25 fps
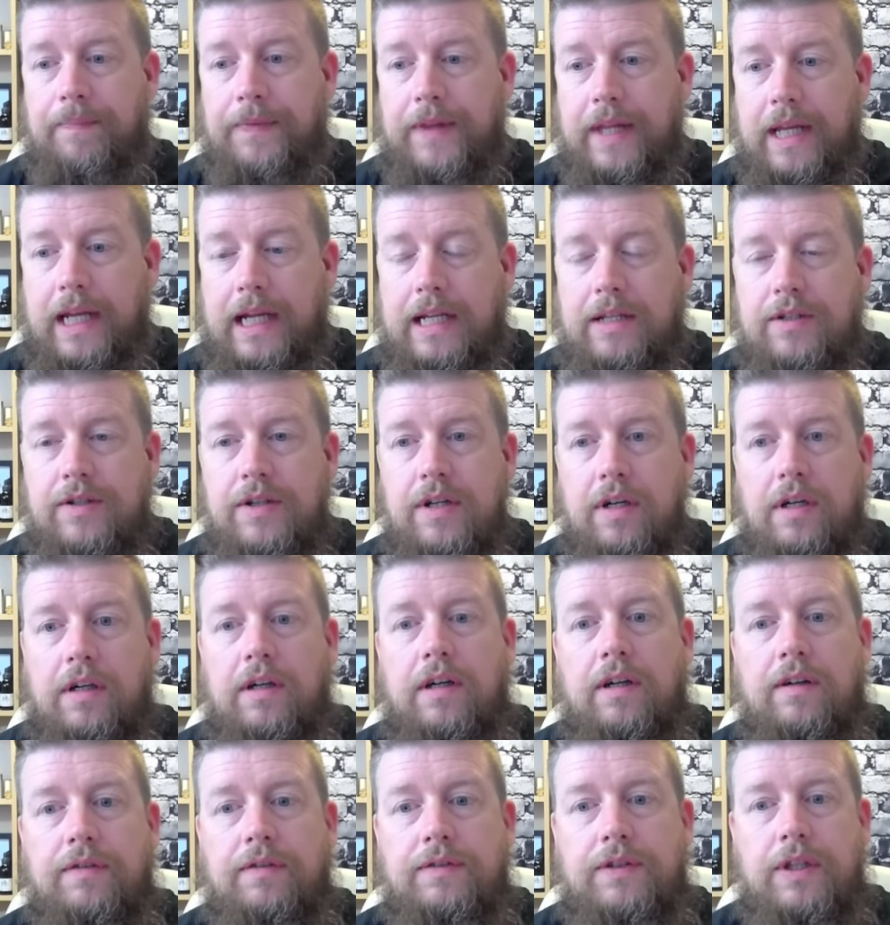it's not
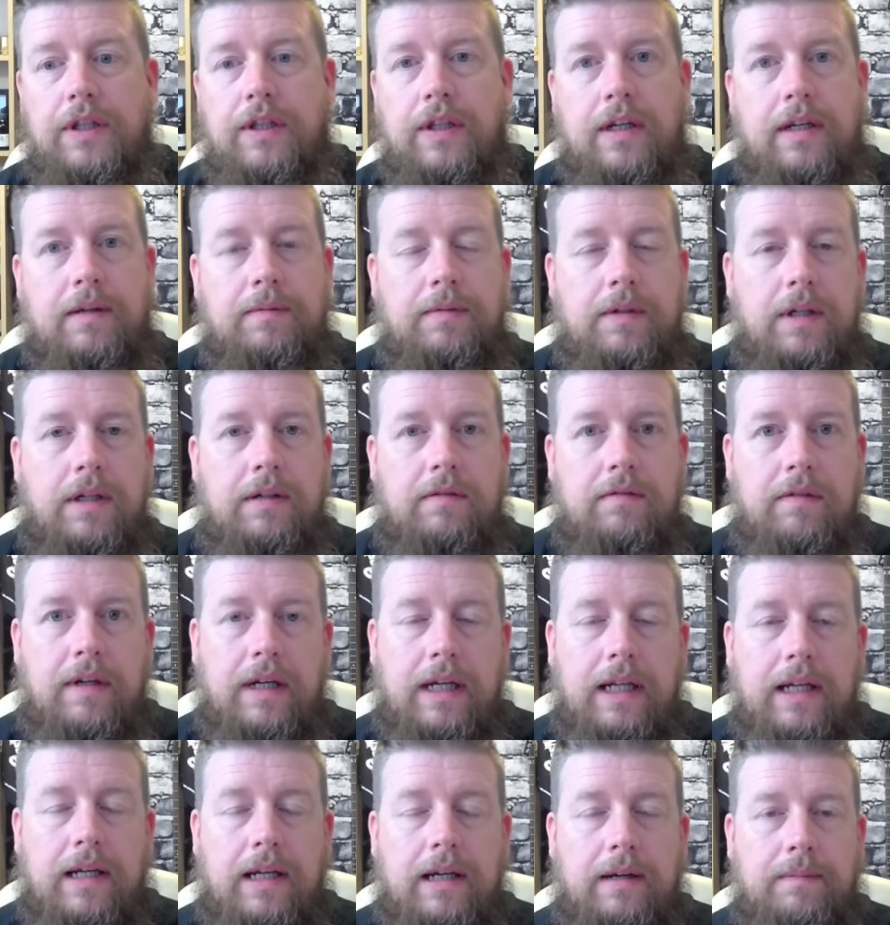often that I'm not
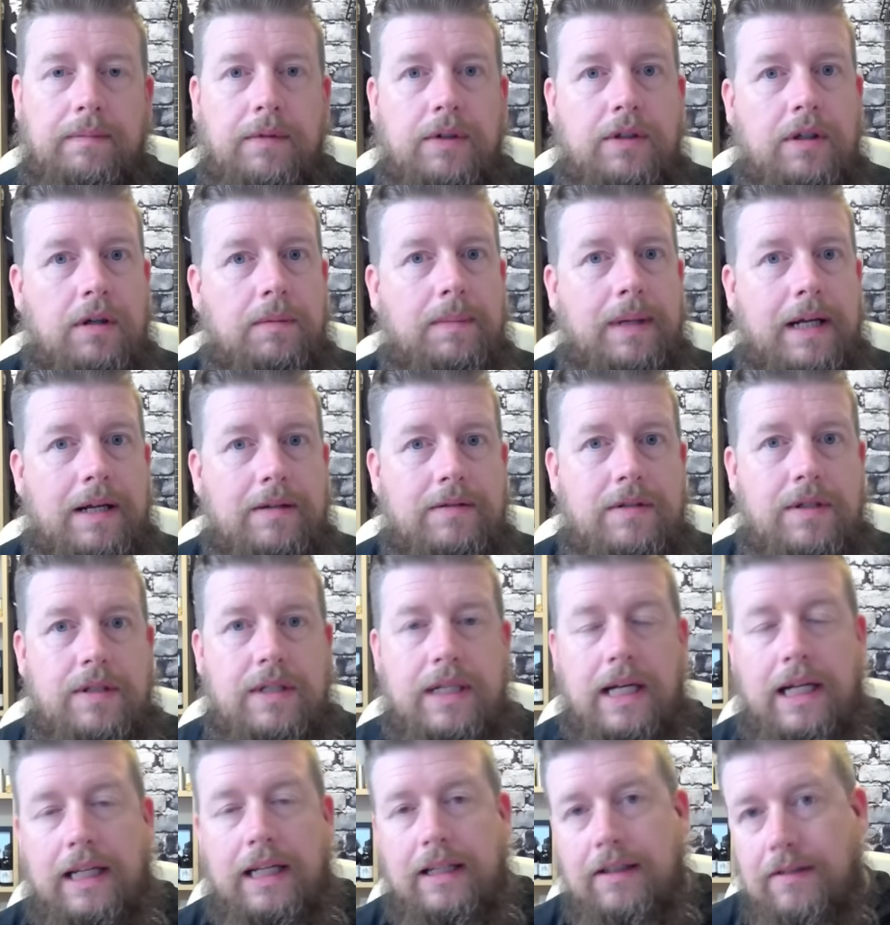going to be able to
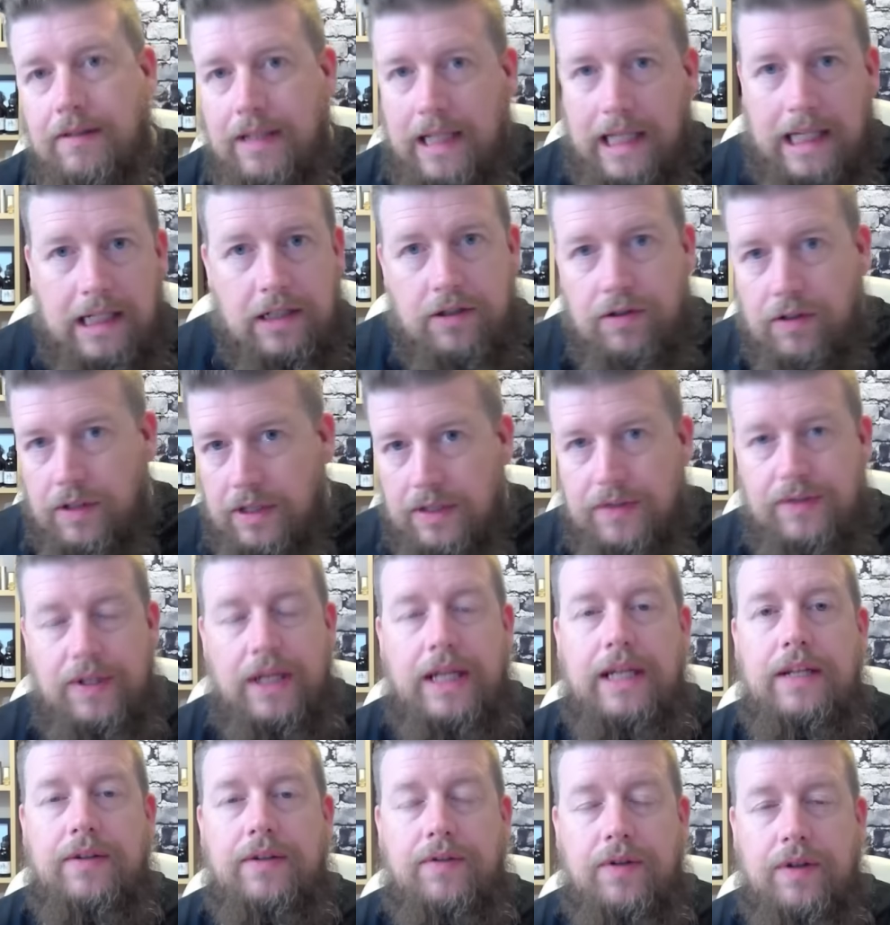tell you the
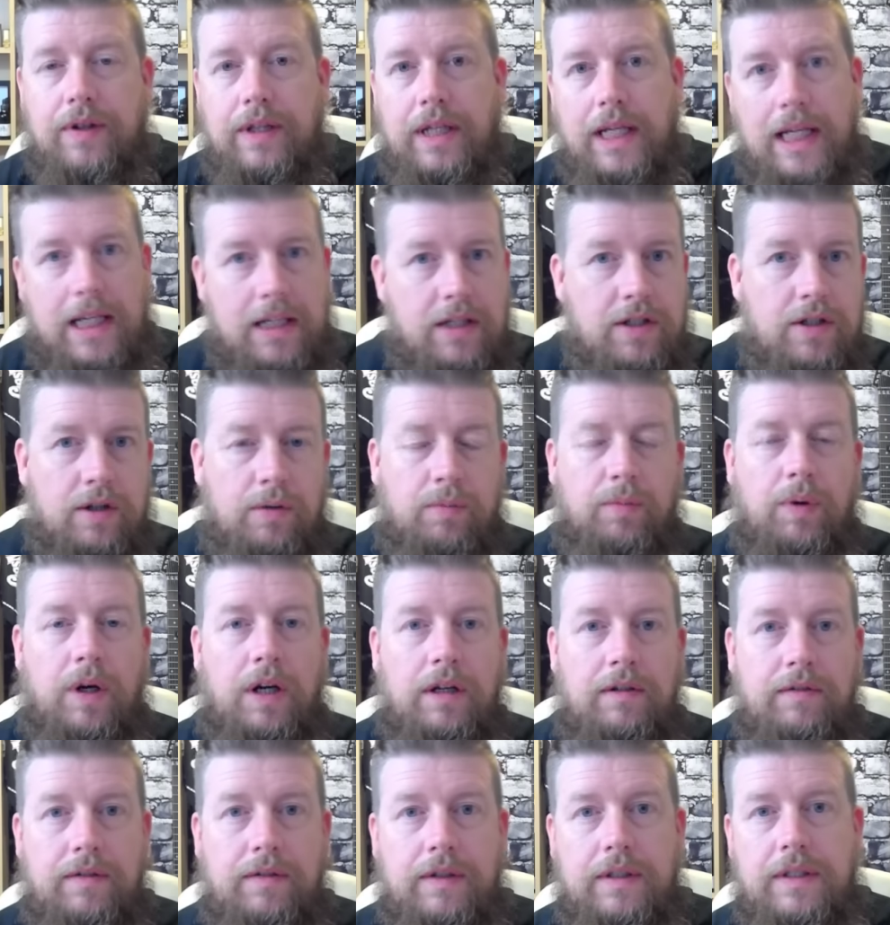intricacies and the
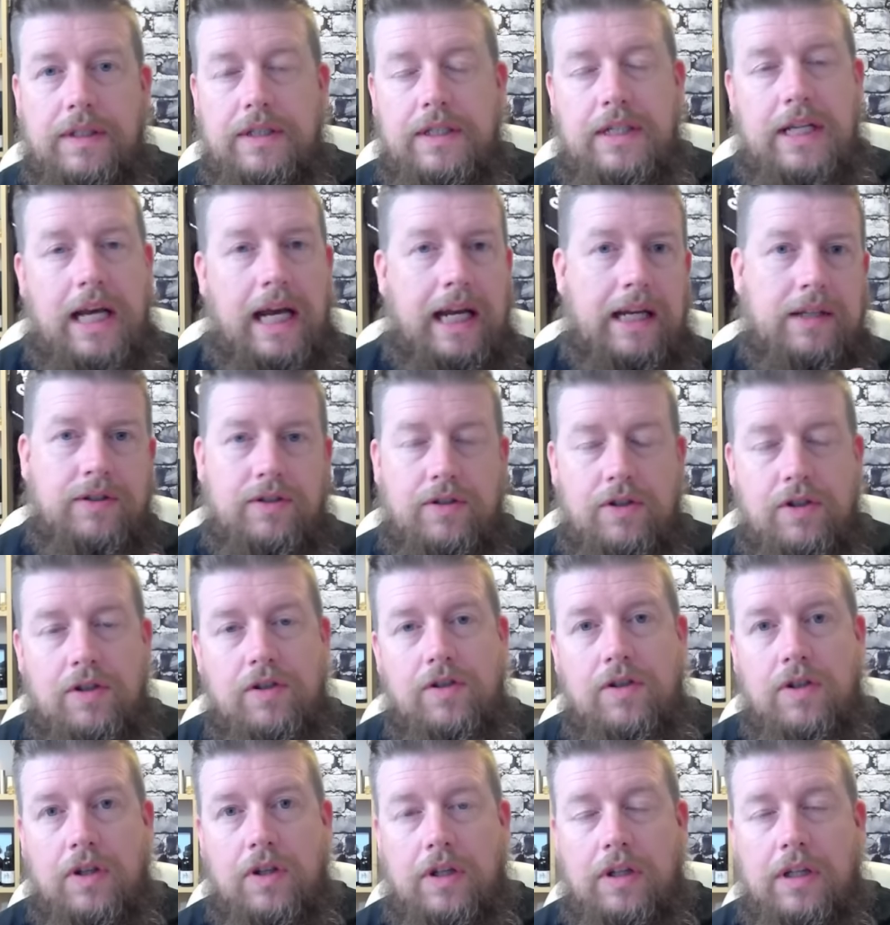interwoven
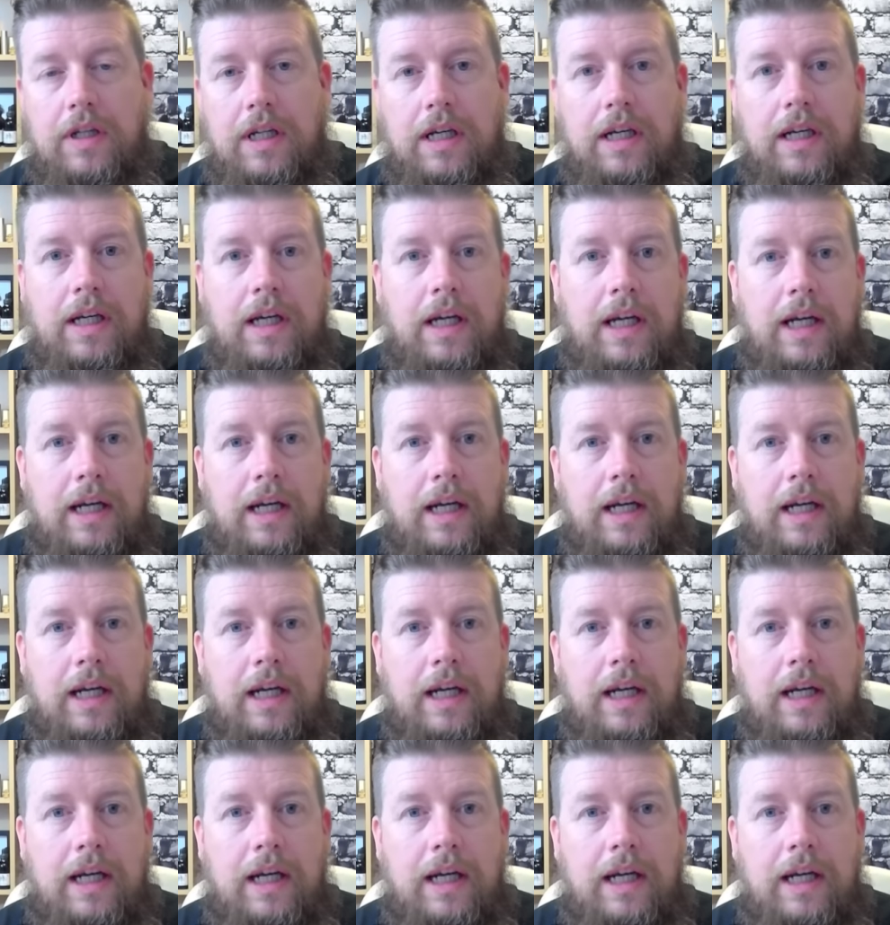textures and